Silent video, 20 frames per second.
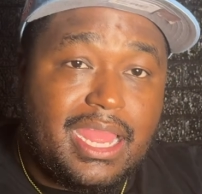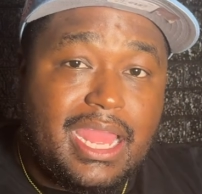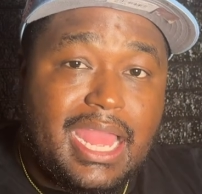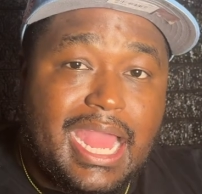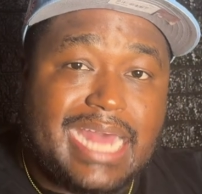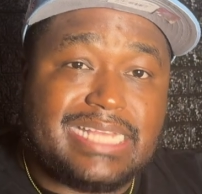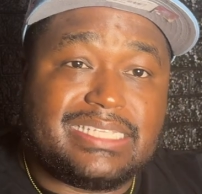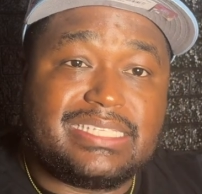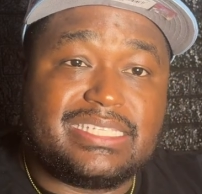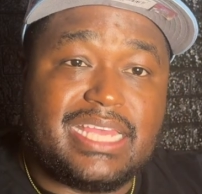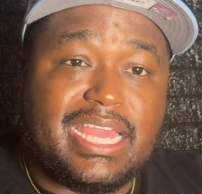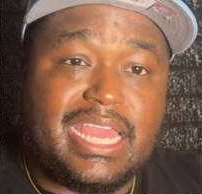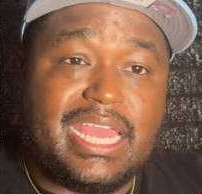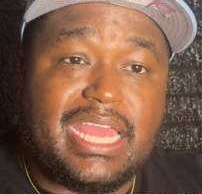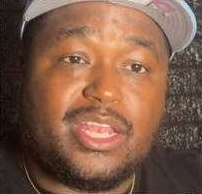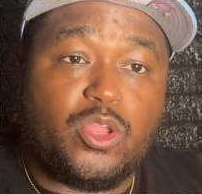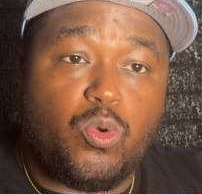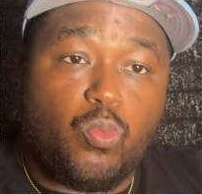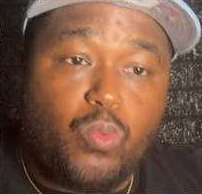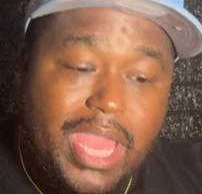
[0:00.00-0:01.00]
I
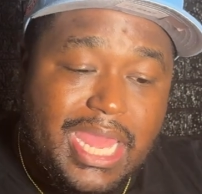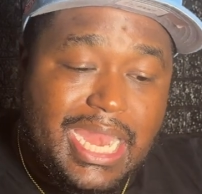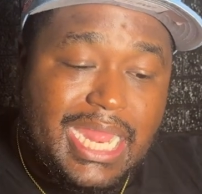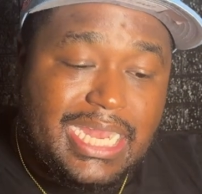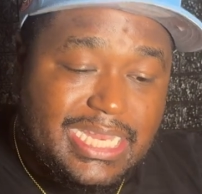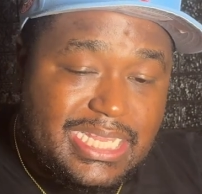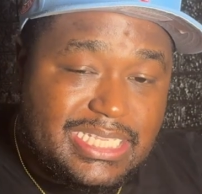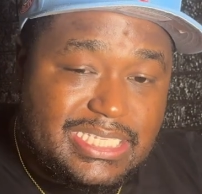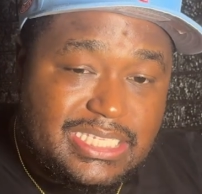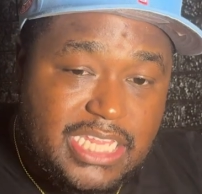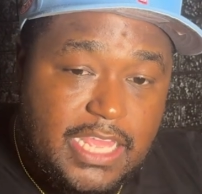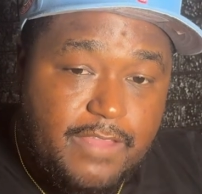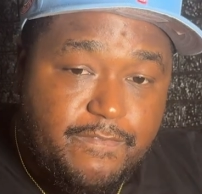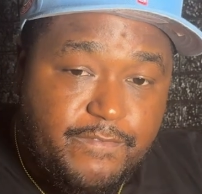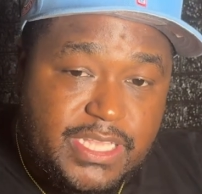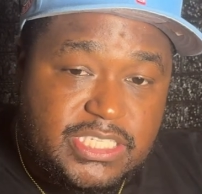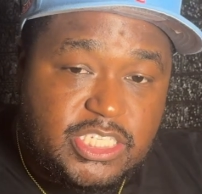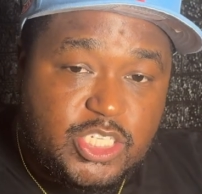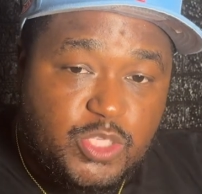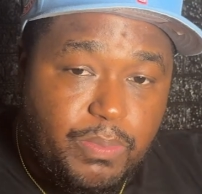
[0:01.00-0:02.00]
said the way that this
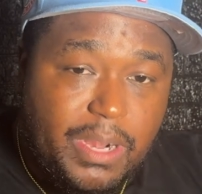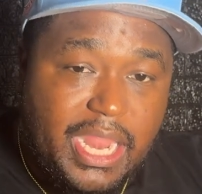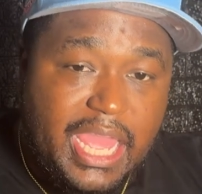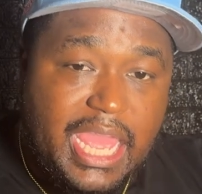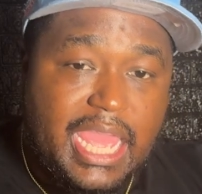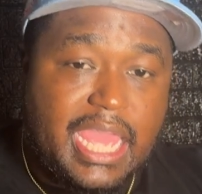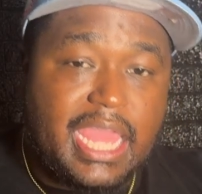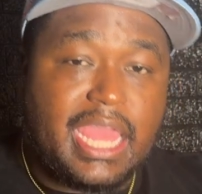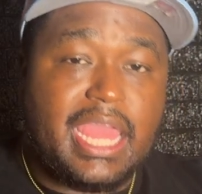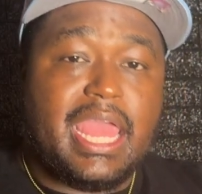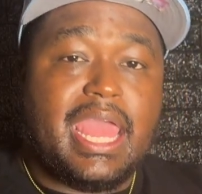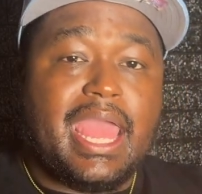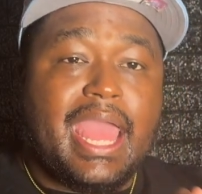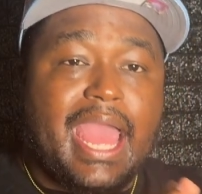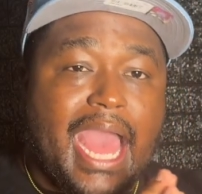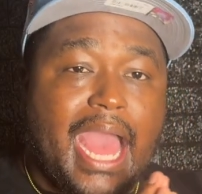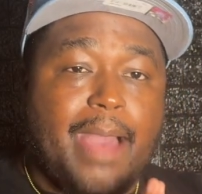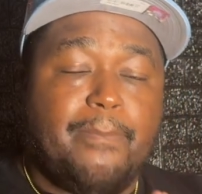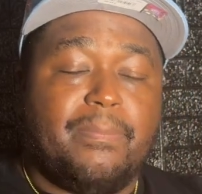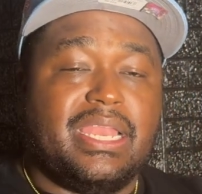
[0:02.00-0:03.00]
defense is playing,
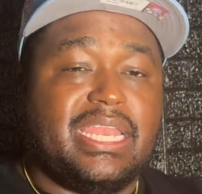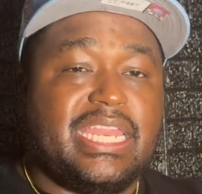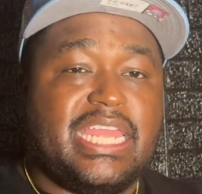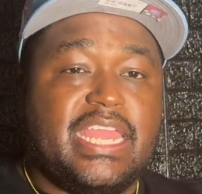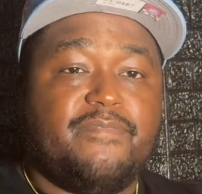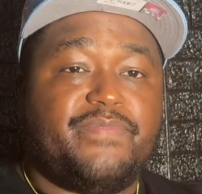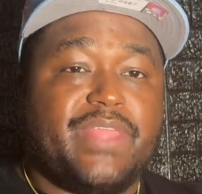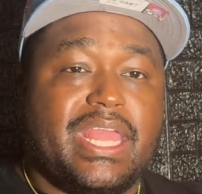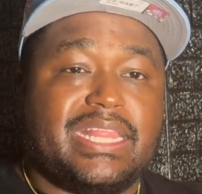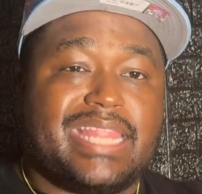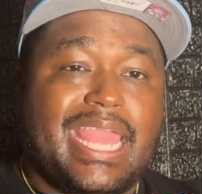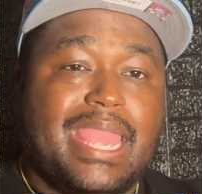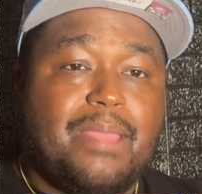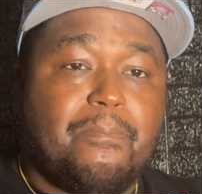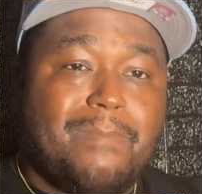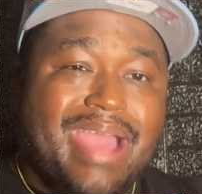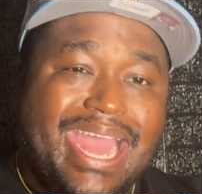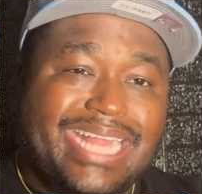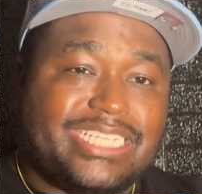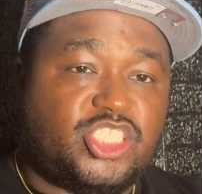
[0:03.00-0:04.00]
I believe that they
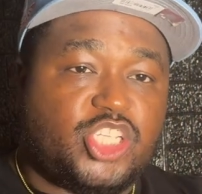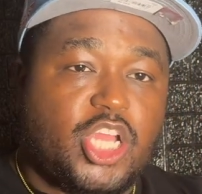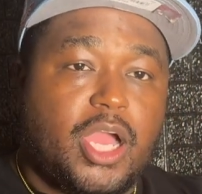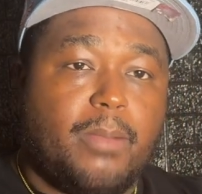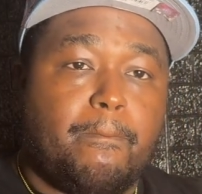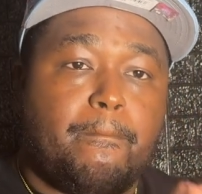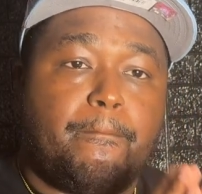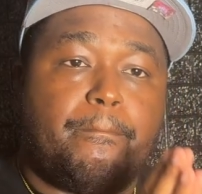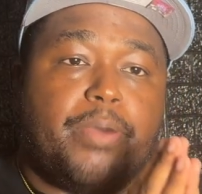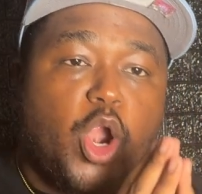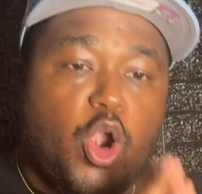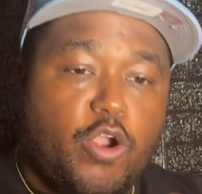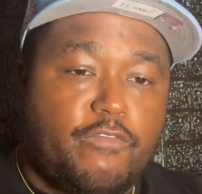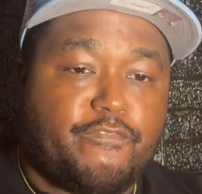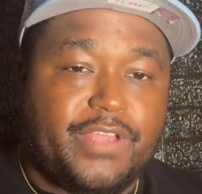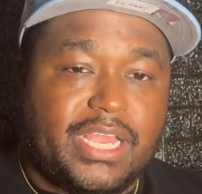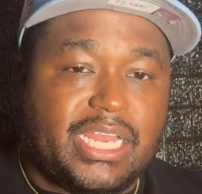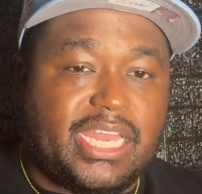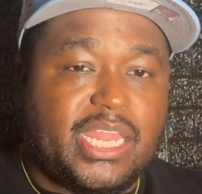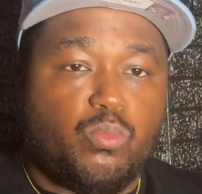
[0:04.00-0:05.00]
match up
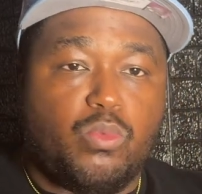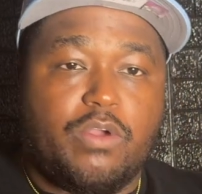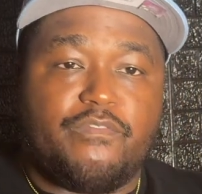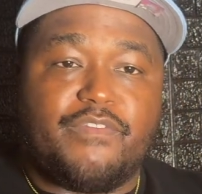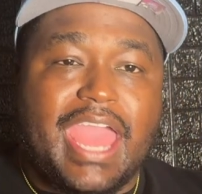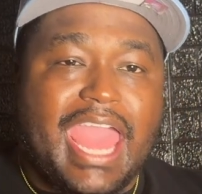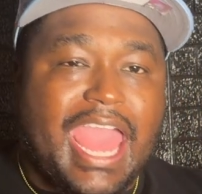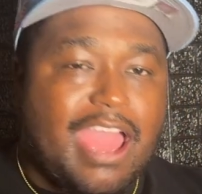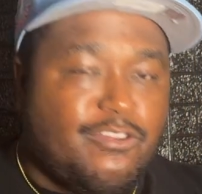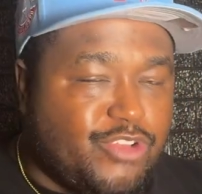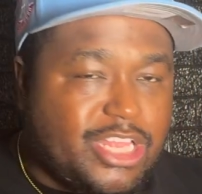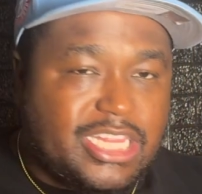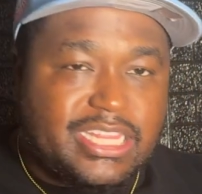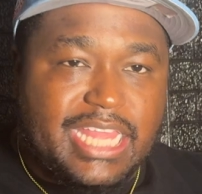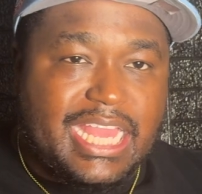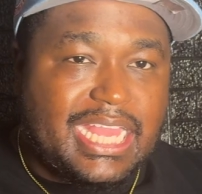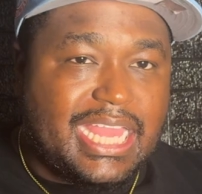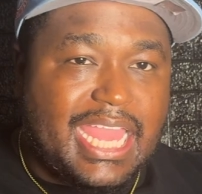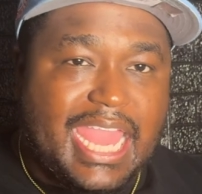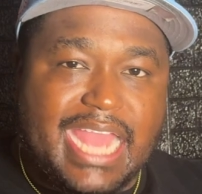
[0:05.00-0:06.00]
perfectly with
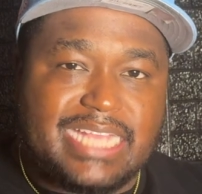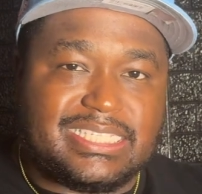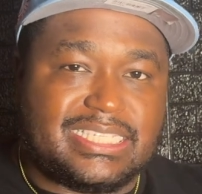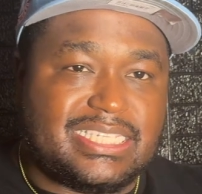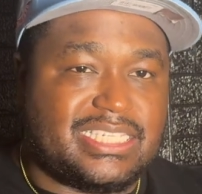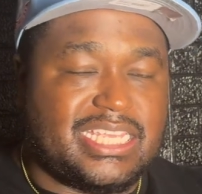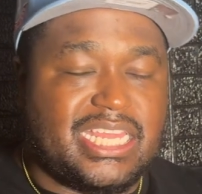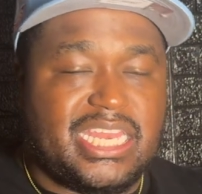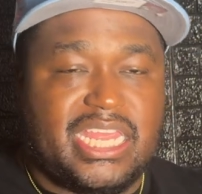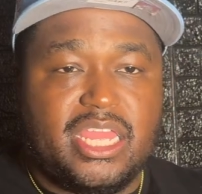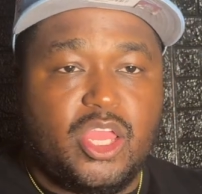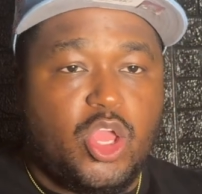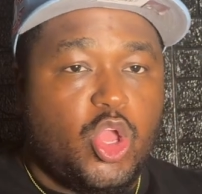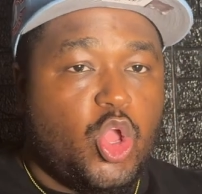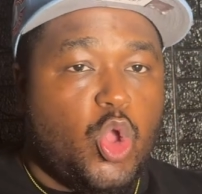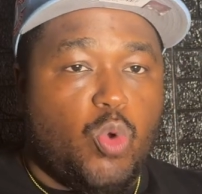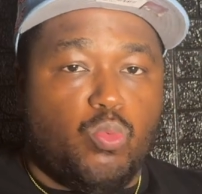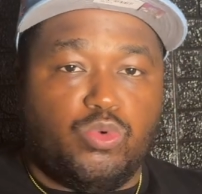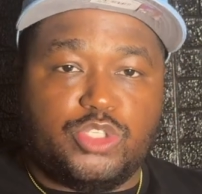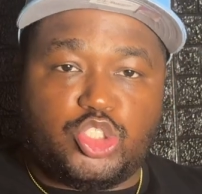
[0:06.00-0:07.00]
everything Kansas City
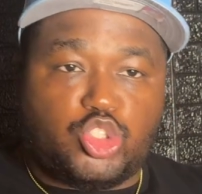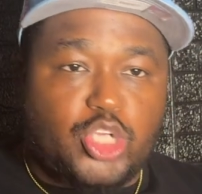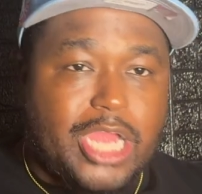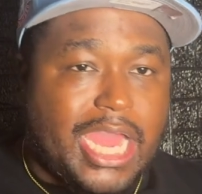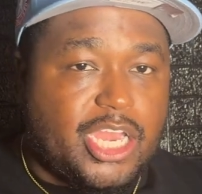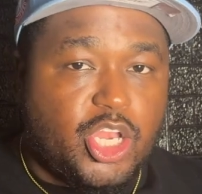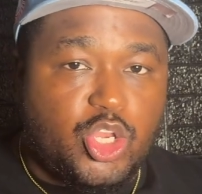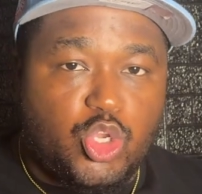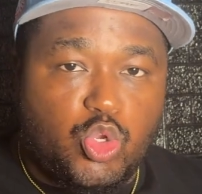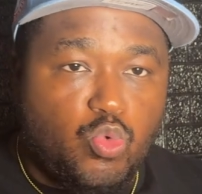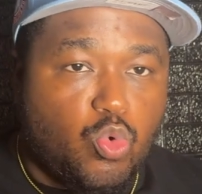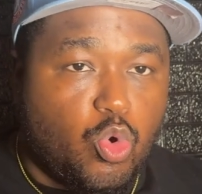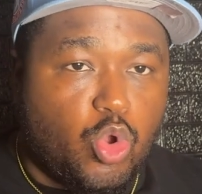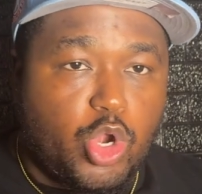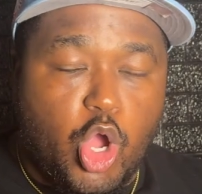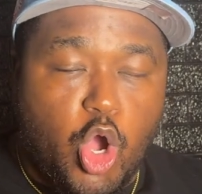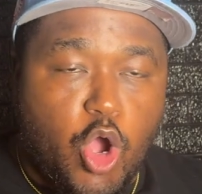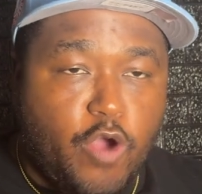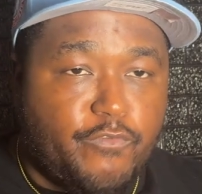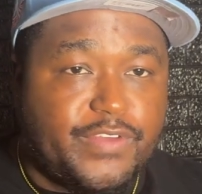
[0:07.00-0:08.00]
was trying to do on the
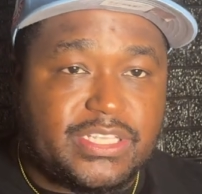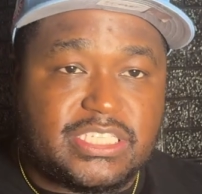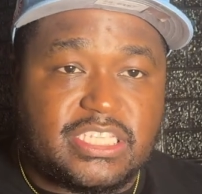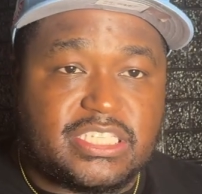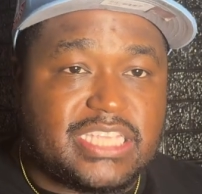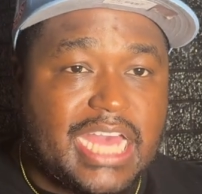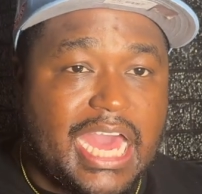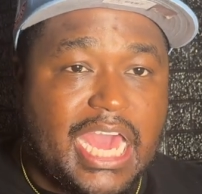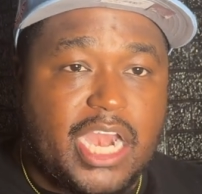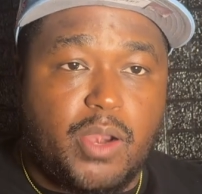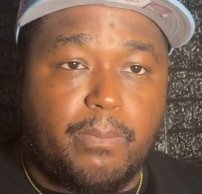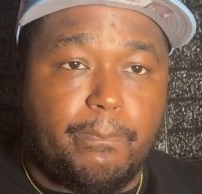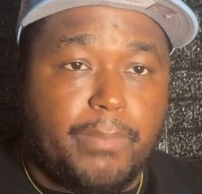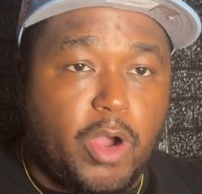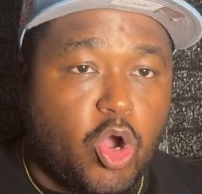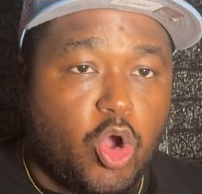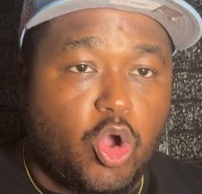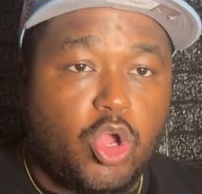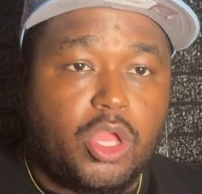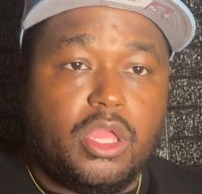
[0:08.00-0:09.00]
offensive side of the
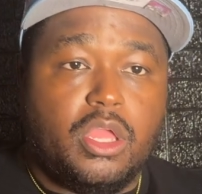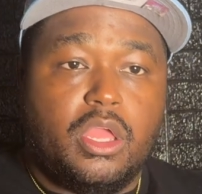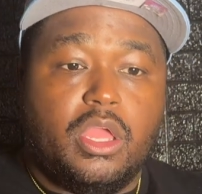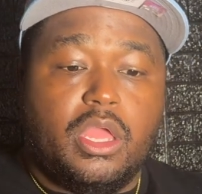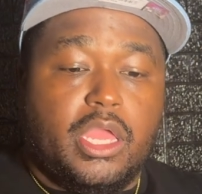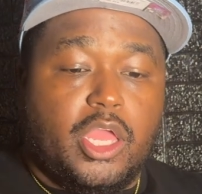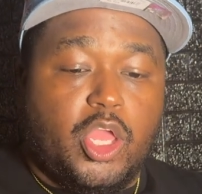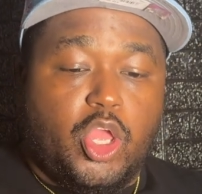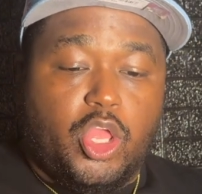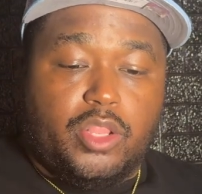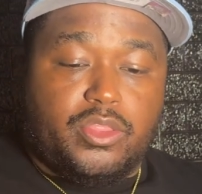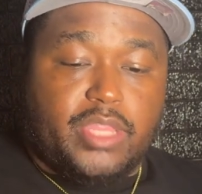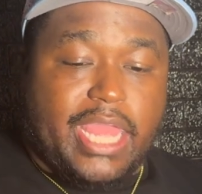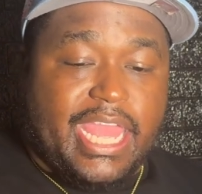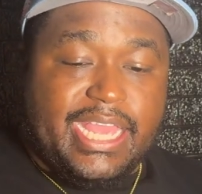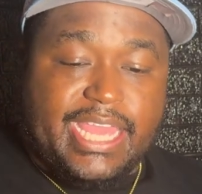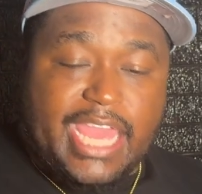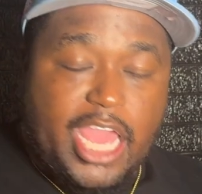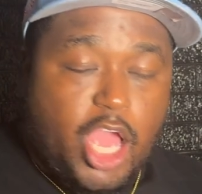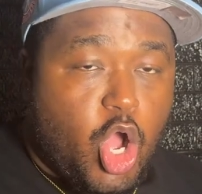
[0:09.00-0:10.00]
ball. They
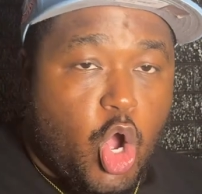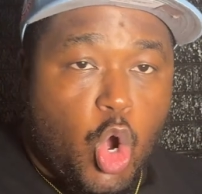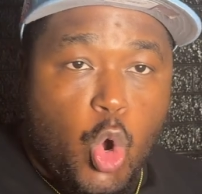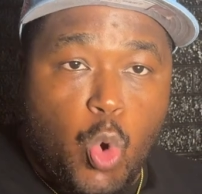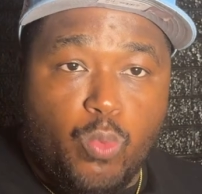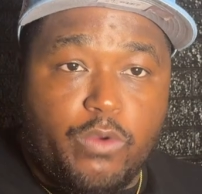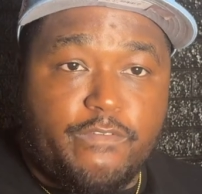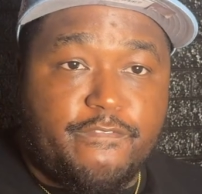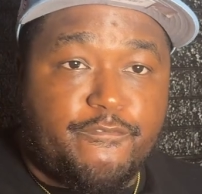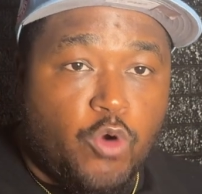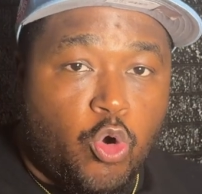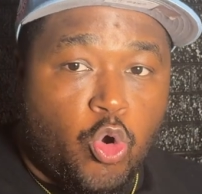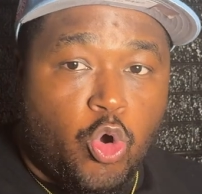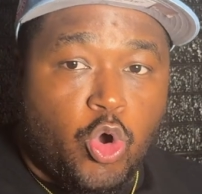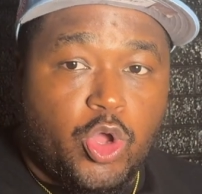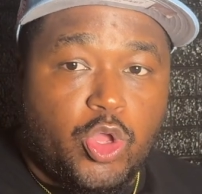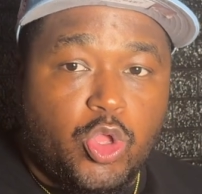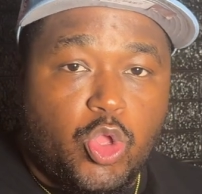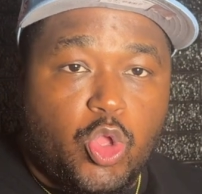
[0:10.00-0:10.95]
get home with 4.